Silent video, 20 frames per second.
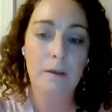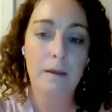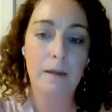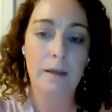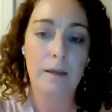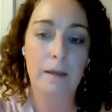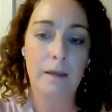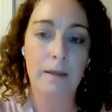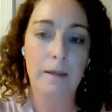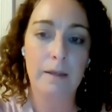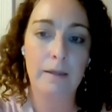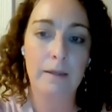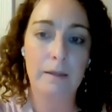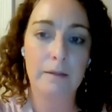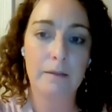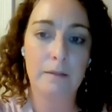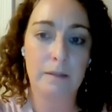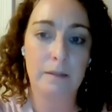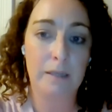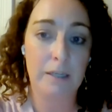uh,
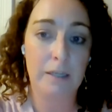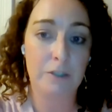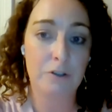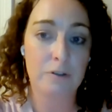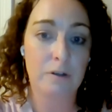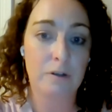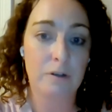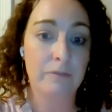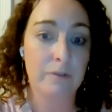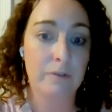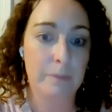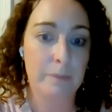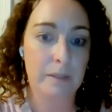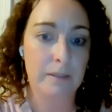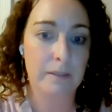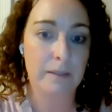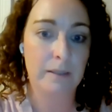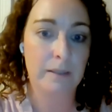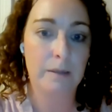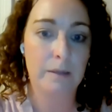the nature of the
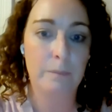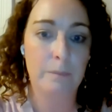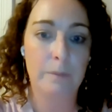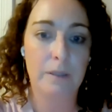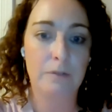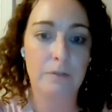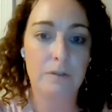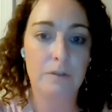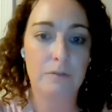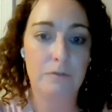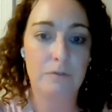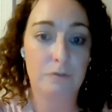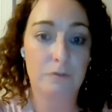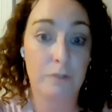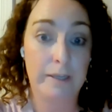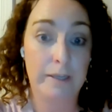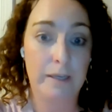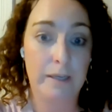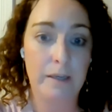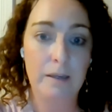building can be
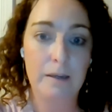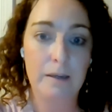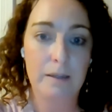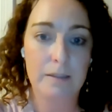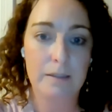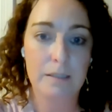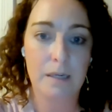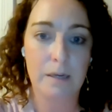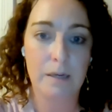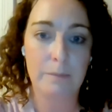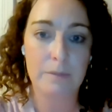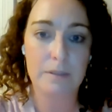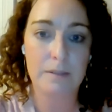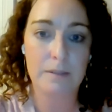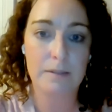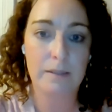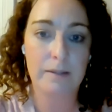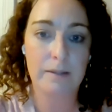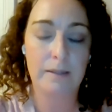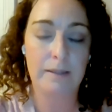tricky at times, to
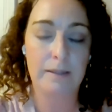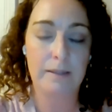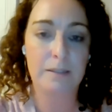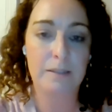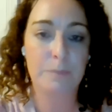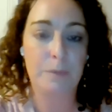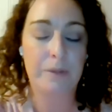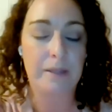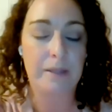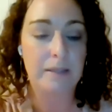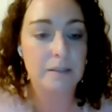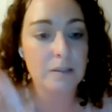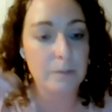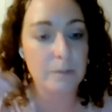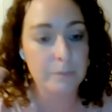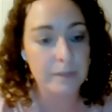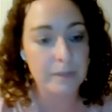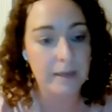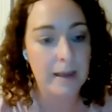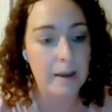say the least. But then
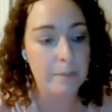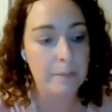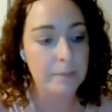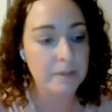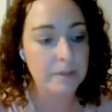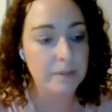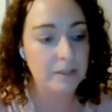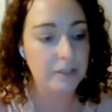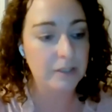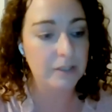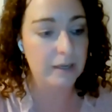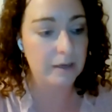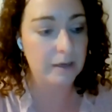something happens and you